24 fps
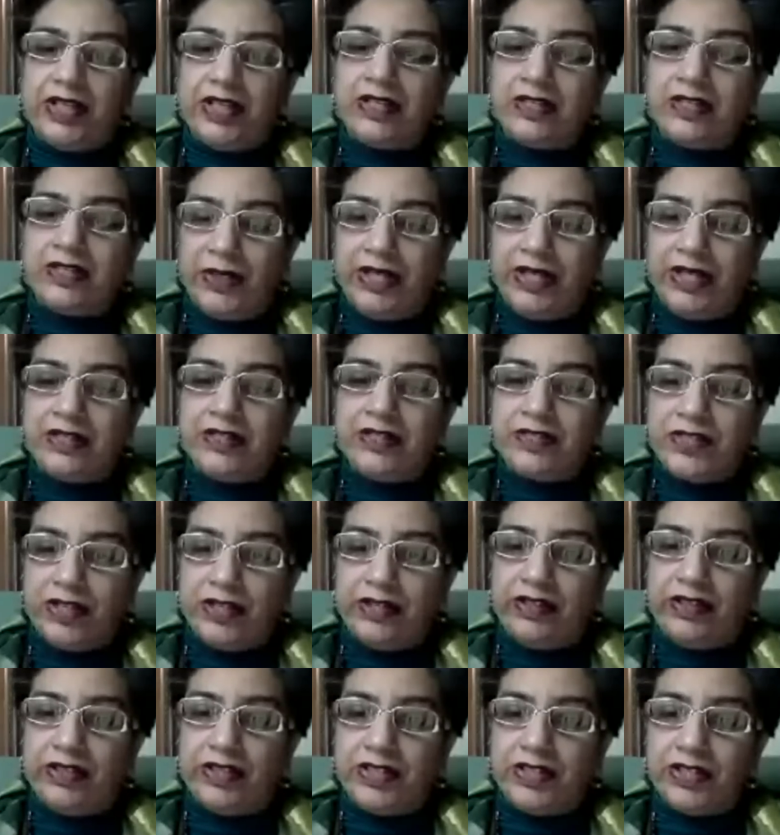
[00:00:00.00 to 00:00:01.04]
as well as
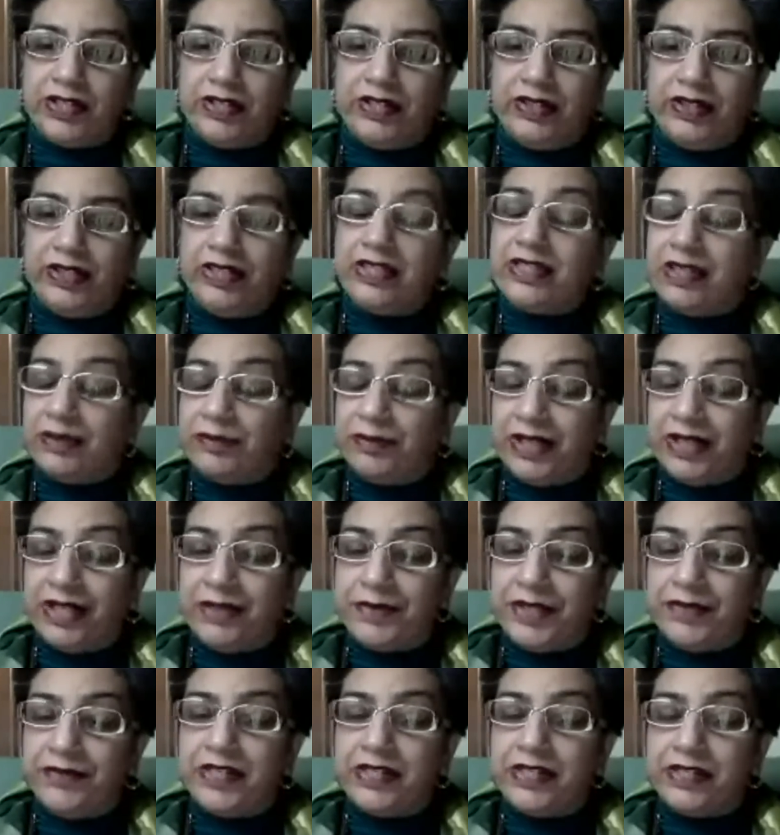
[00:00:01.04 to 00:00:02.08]
Char Dasha, and sometimes
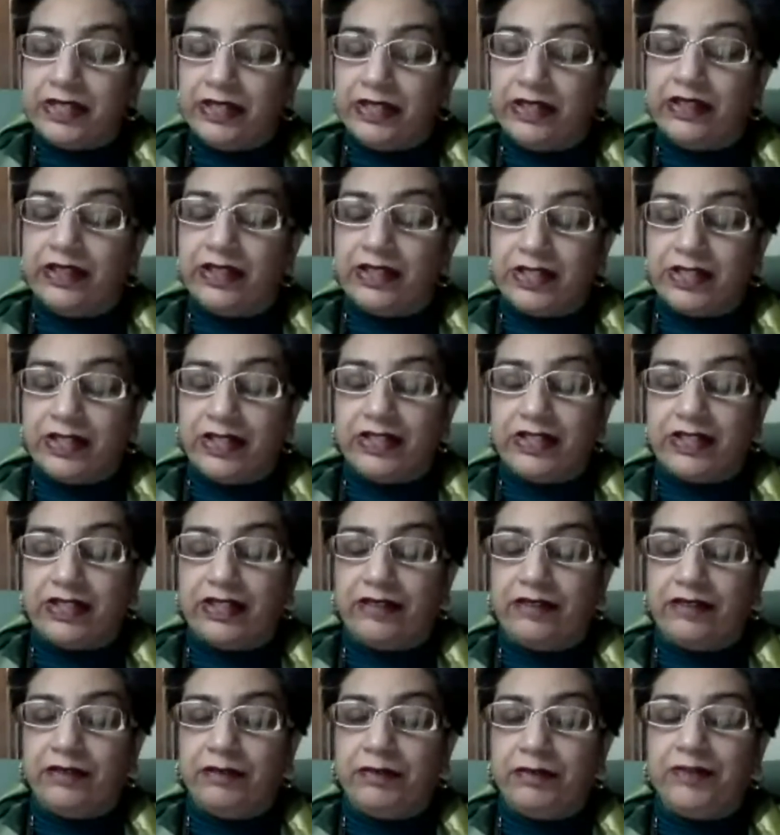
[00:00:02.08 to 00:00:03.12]
even Sthir Dasha. It's
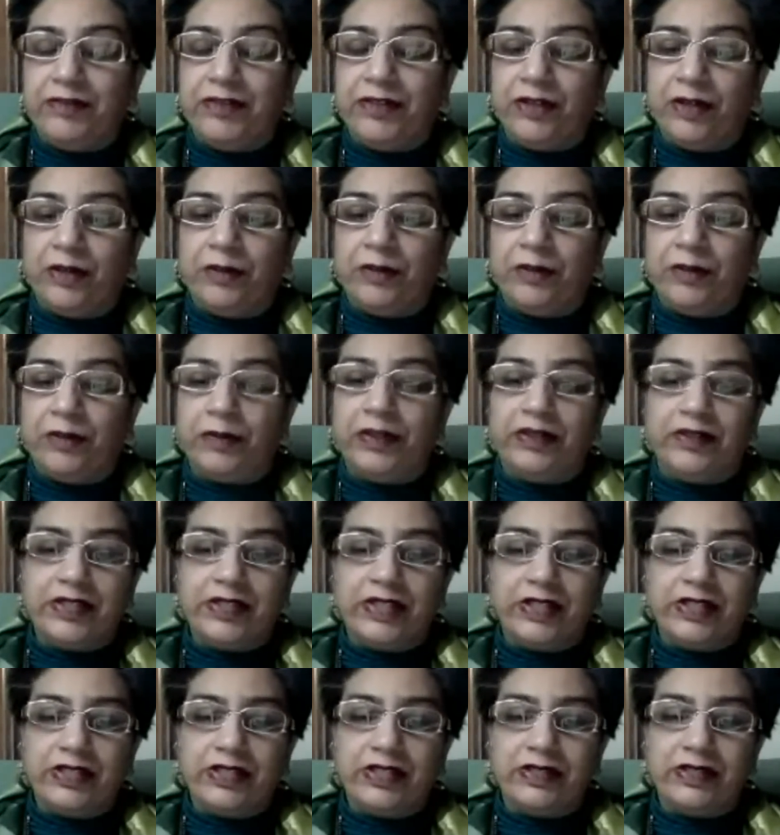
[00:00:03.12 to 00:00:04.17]
given me phenomenal
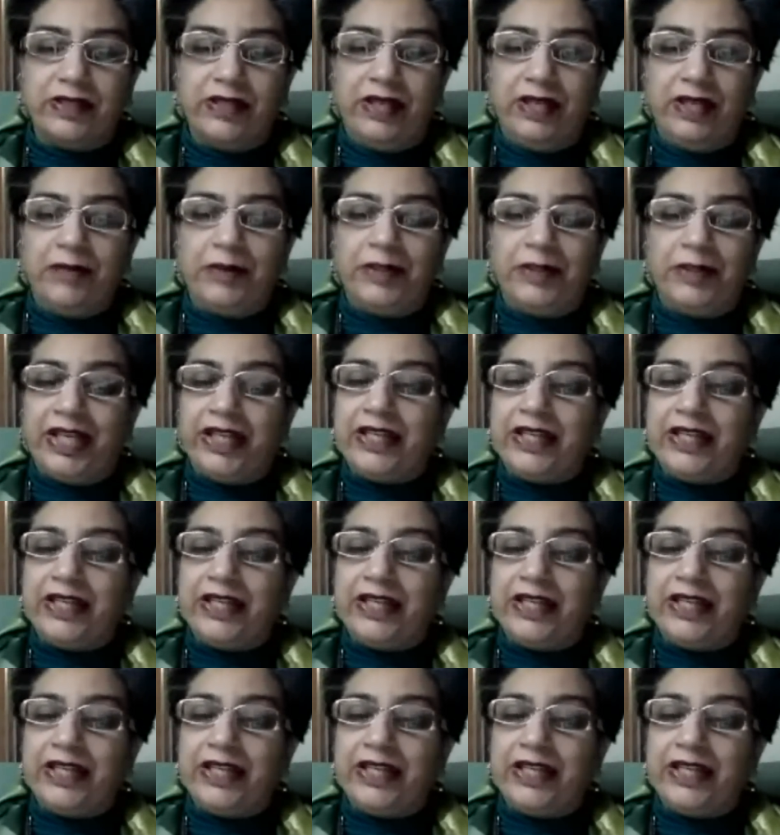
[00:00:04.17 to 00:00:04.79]
results. But like